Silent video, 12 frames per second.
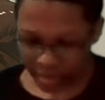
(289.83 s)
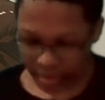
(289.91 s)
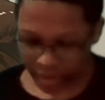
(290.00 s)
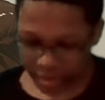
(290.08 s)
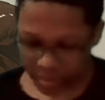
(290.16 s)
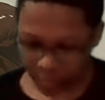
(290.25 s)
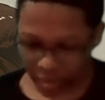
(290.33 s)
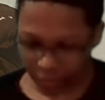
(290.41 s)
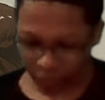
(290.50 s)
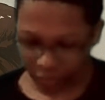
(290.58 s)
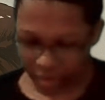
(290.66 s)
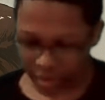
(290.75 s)
That's what
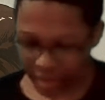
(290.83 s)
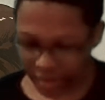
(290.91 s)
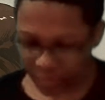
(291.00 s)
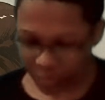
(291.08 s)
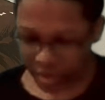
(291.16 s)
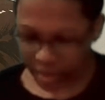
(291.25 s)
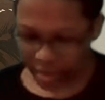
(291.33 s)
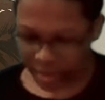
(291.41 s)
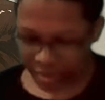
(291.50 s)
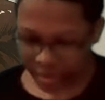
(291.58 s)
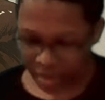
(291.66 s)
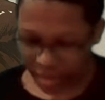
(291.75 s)
it
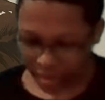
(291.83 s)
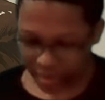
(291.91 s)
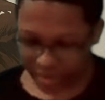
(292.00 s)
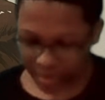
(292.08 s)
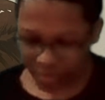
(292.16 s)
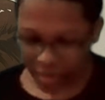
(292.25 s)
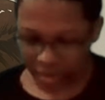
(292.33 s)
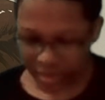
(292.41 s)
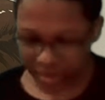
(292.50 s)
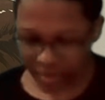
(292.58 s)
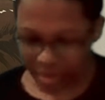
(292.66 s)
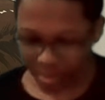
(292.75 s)
is. Like something
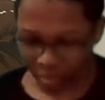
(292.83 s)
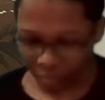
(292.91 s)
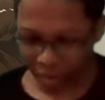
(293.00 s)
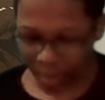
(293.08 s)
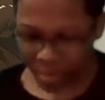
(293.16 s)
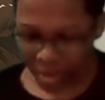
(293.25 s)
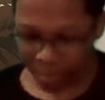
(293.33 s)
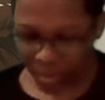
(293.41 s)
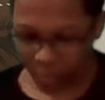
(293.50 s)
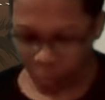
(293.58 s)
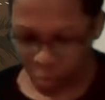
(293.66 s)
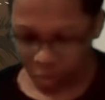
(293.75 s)
asleep, wrapped up
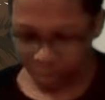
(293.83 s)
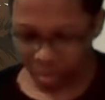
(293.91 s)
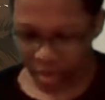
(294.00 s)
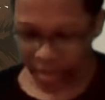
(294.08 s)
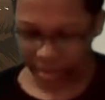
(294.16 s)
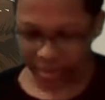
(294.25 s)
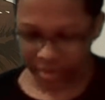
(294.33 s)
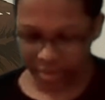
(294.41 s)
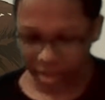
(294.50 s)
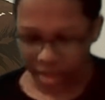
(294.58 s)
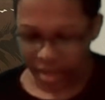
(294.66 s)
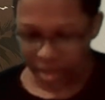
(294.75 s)
in a warm place.